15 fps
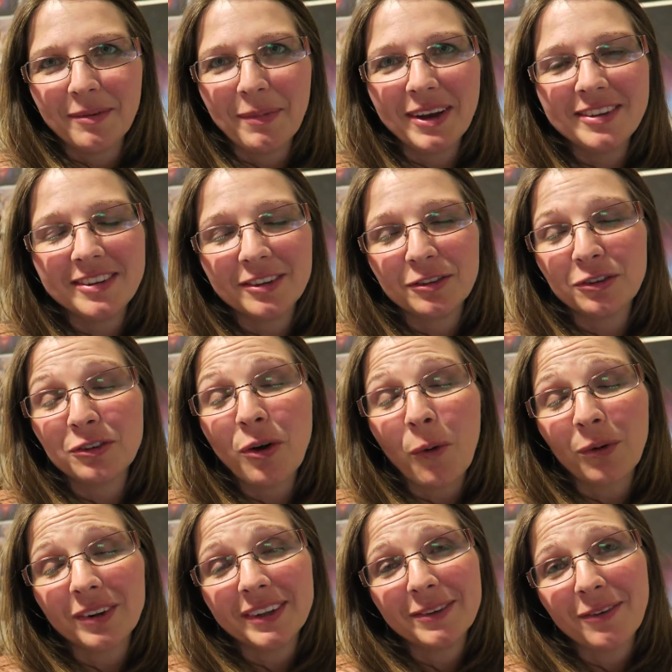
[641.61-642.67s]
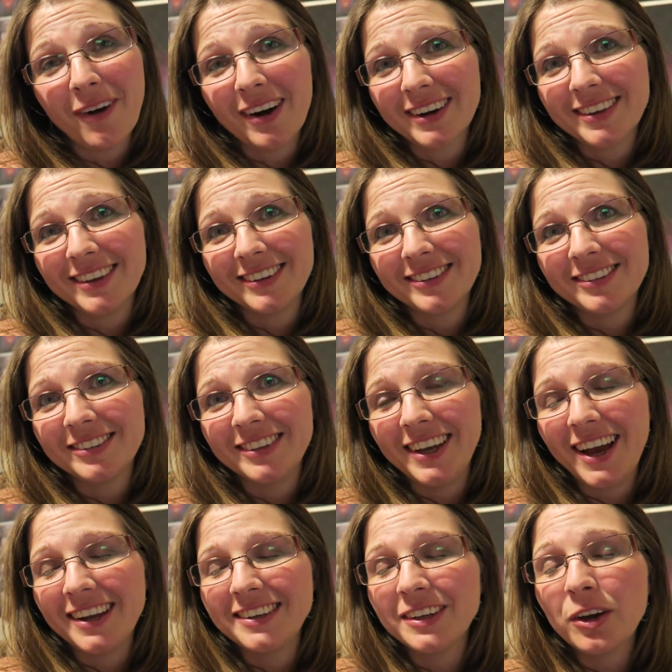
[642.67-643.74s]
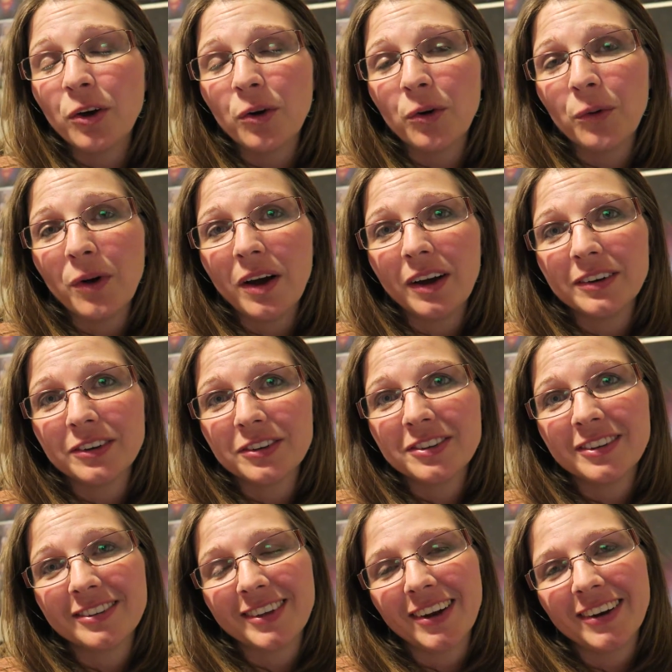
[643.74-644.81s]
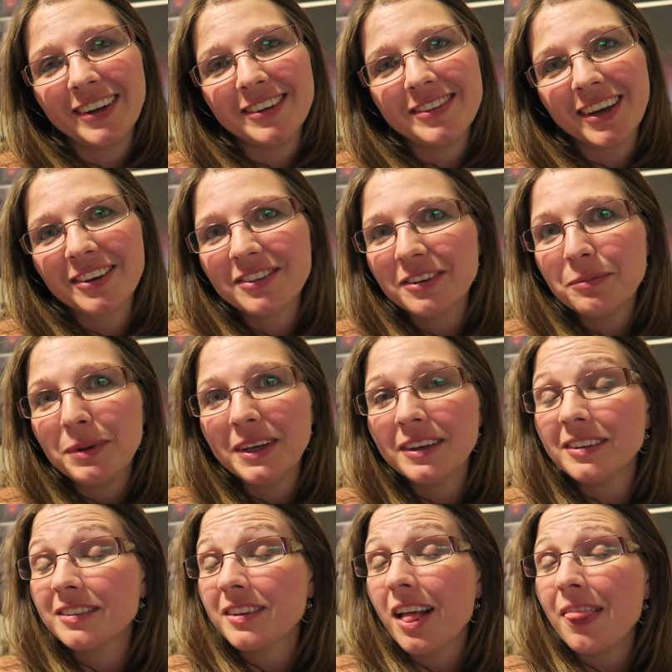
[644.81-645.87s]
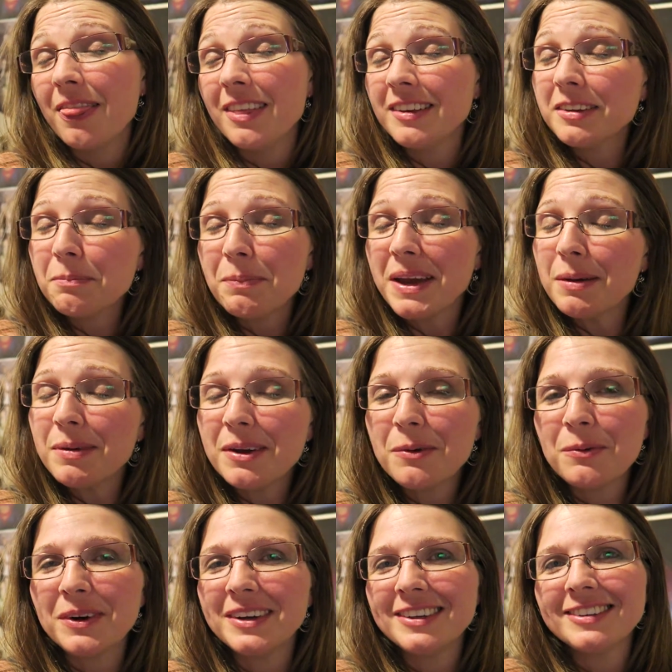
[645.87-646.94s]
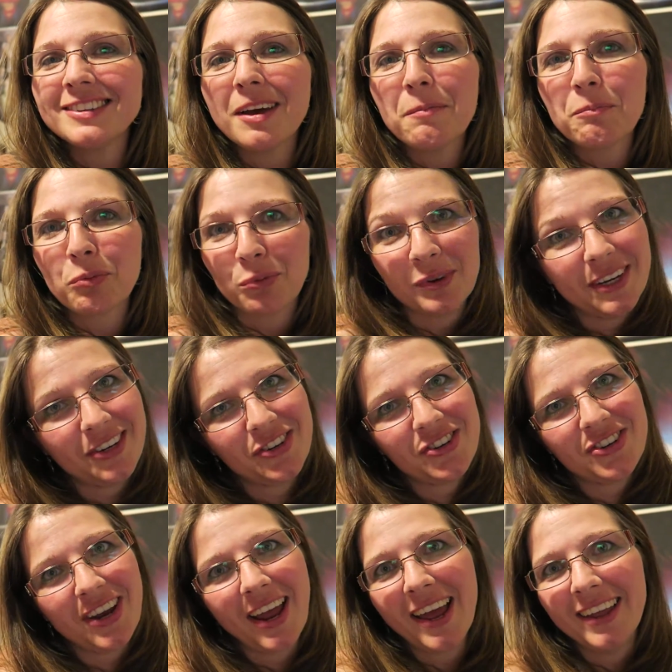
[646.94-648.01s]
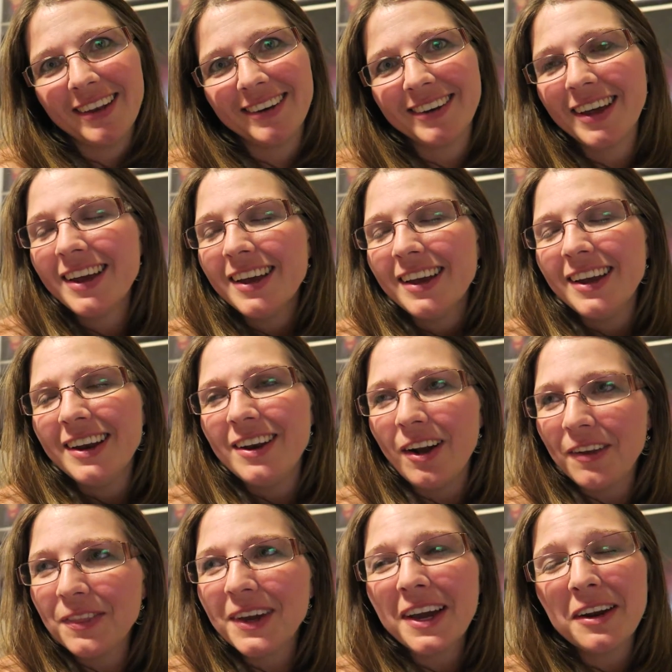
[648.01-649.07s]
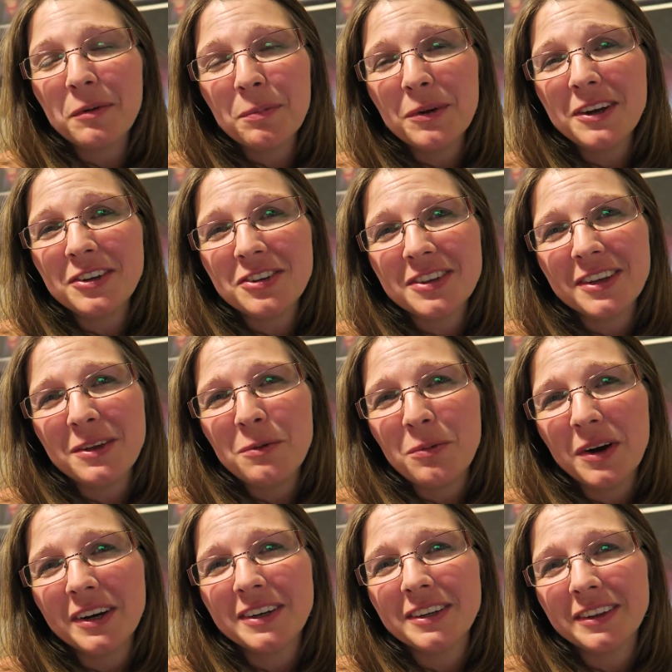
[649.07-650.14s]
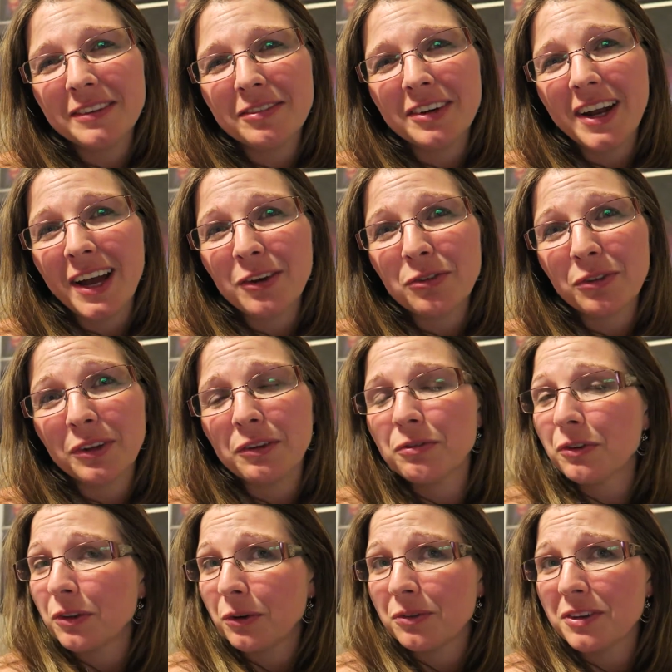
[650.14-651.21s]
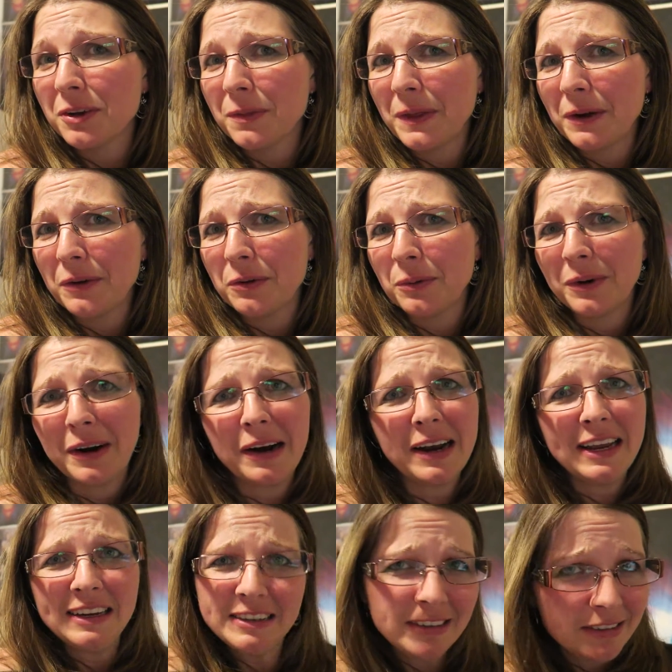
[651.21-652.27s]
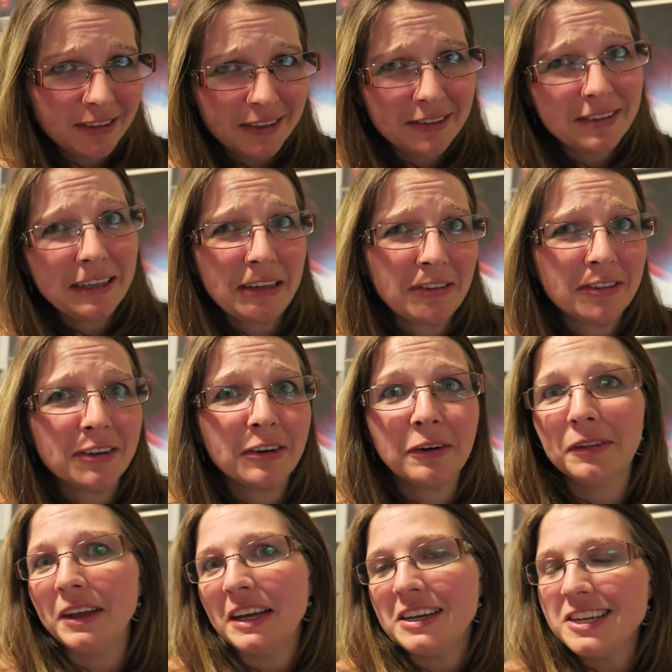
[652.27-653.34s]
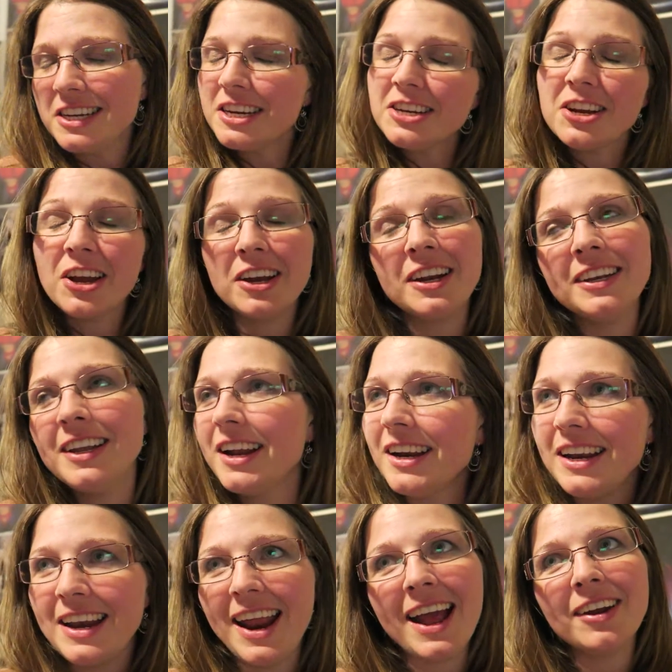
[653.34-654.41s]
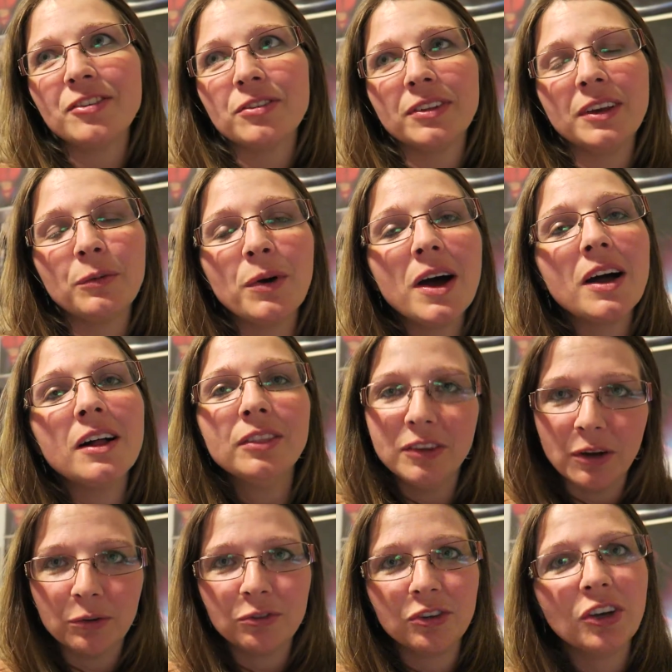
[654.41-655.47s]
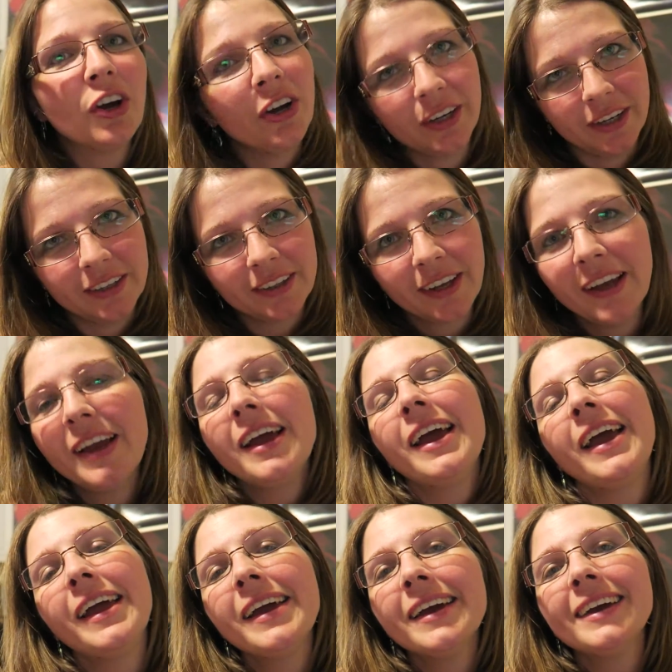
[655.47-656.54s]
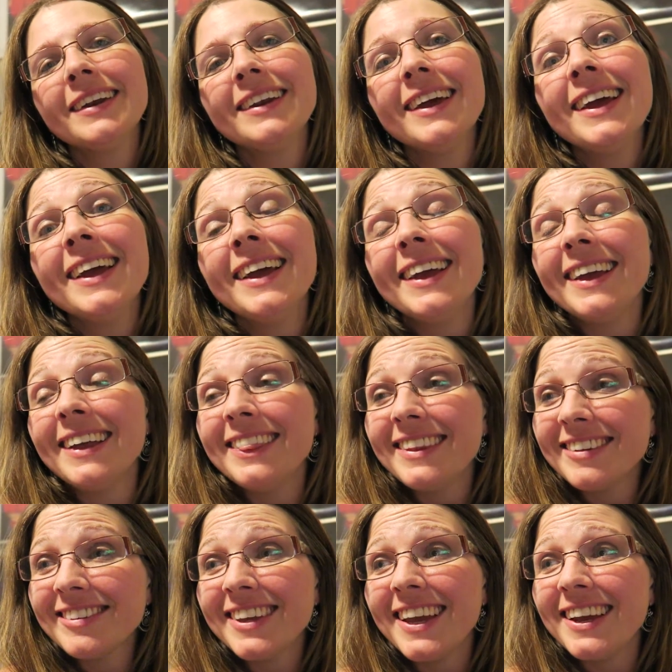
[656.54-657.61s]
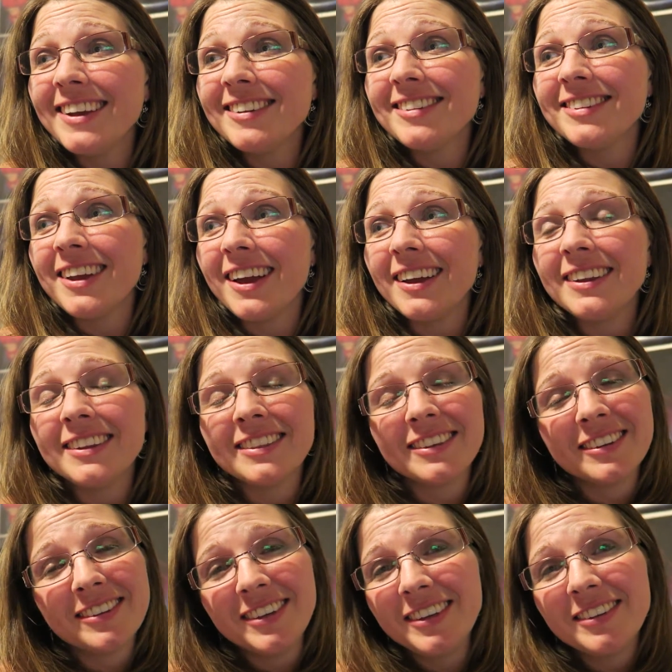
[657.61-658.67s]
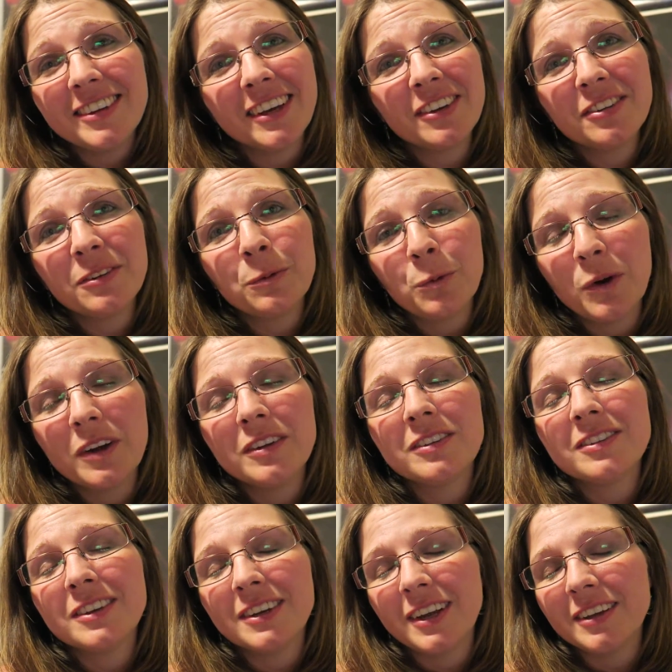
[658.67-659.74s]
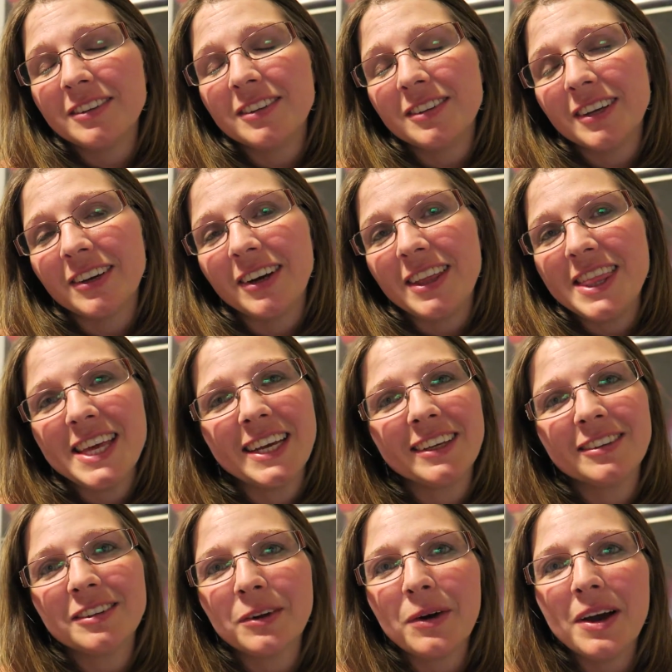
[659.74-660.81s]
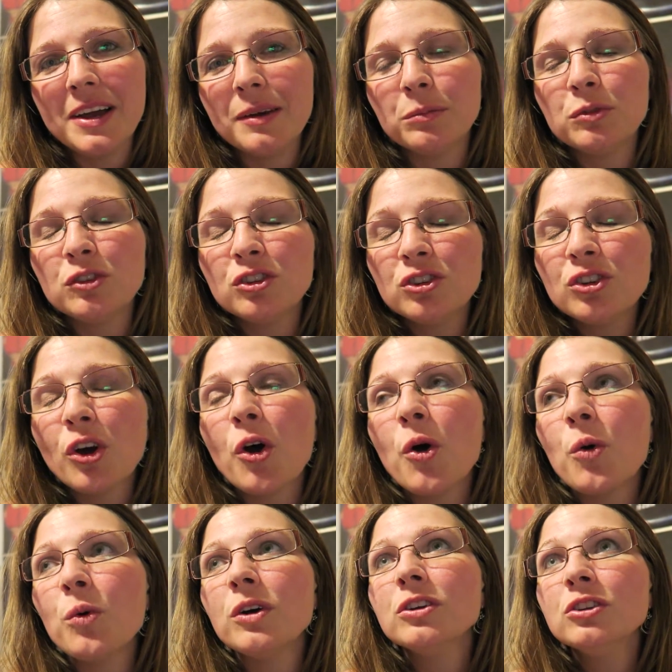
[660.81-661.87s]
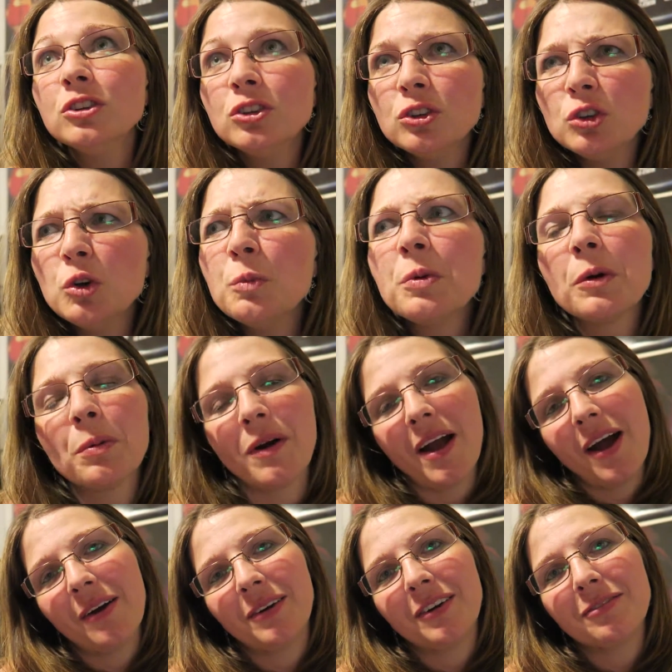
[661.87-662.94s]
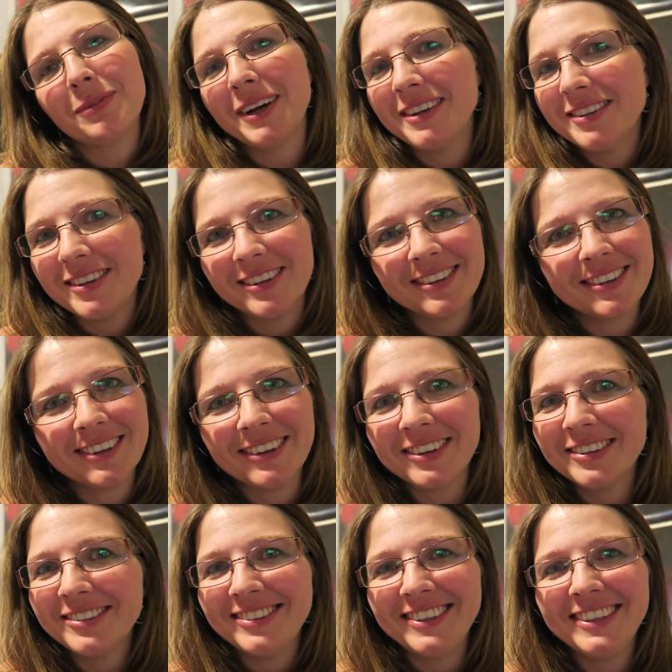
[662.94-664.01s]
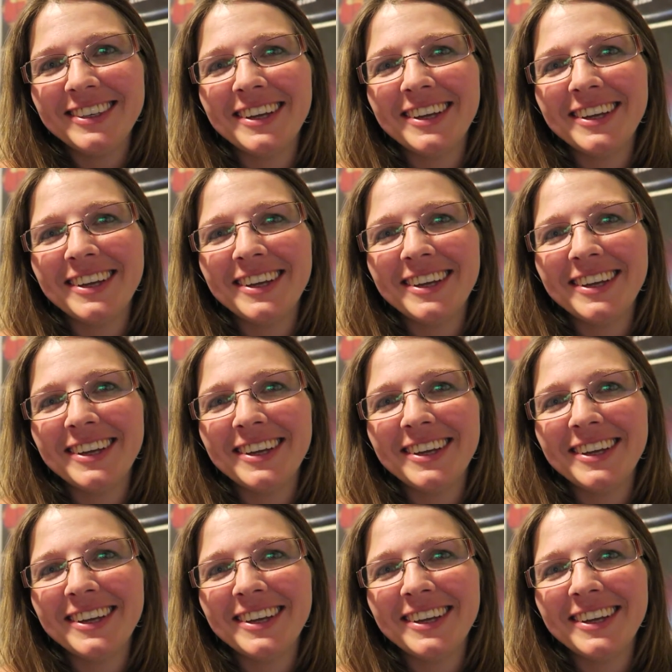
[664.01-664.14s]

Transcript: My sister totally rocked this. She had to go under cesarean section because this baby was breech, and not the kind of breech that you want to deliver naturally. For those out there who are anti-C-section and are like, she could have done it naturally. Well, no, she couldn't. And in this case, the C-section was the necessary thing. So I am so super proud of my sister. She